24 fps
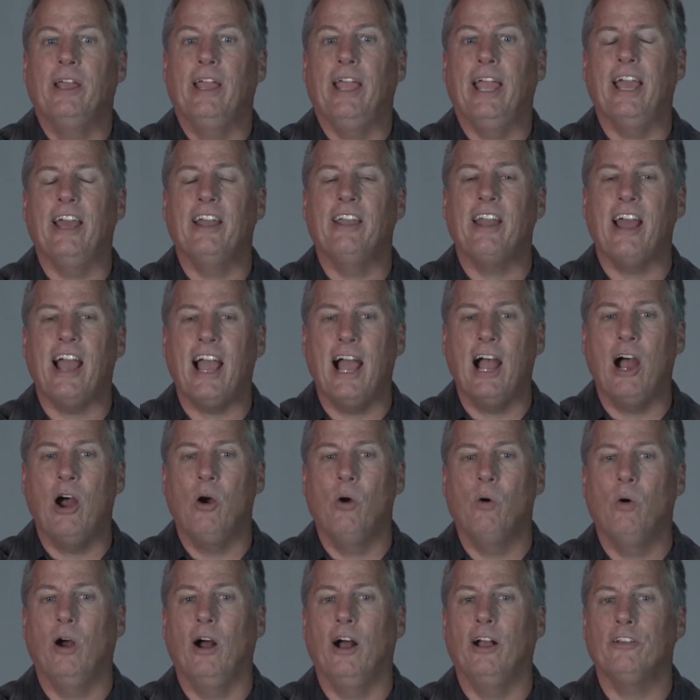and
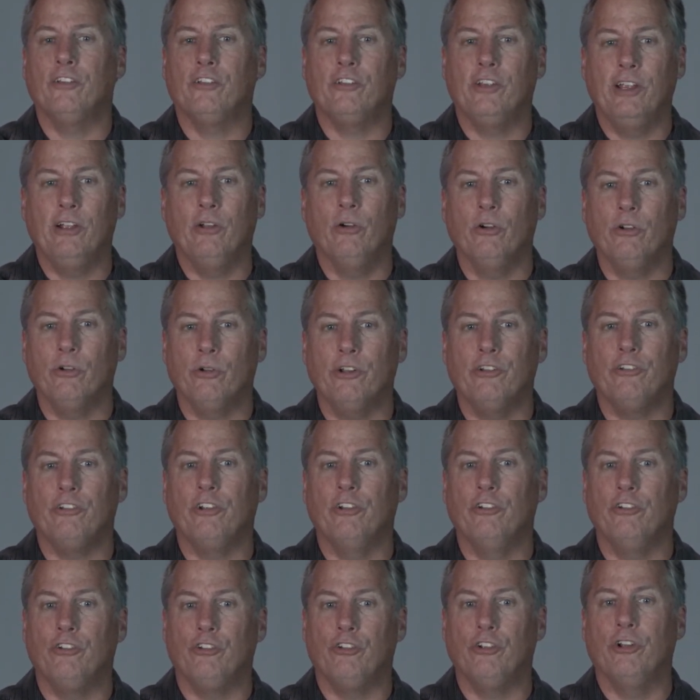how a single
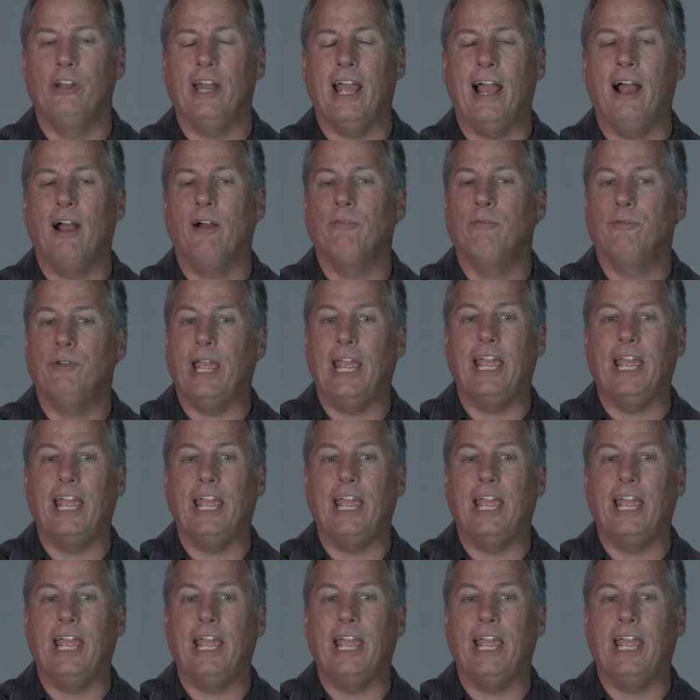Christian should have